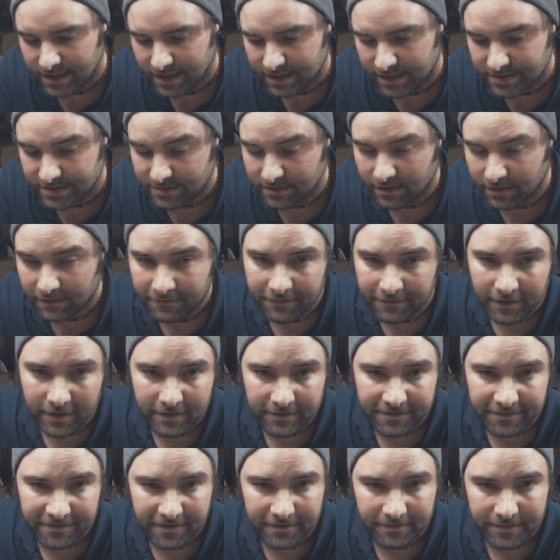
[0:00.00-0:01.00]
So far
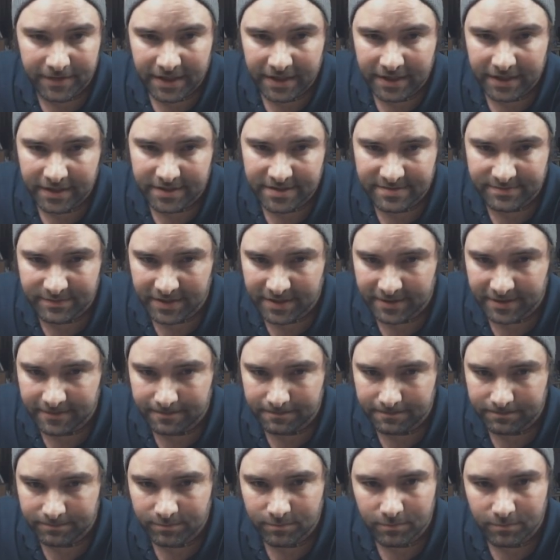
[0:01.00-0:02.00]
for me, it's been
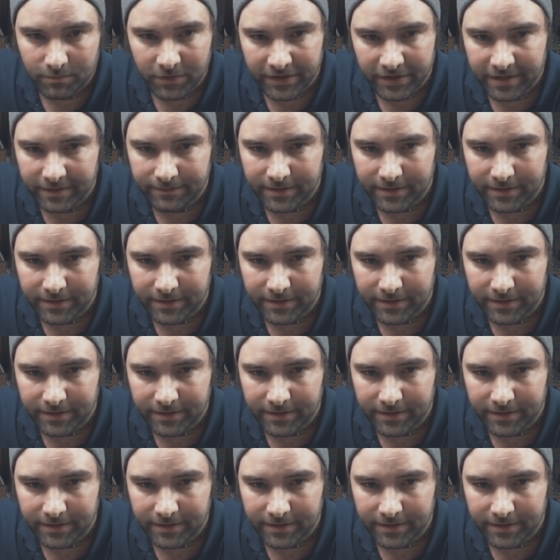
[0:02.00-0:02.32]
pretty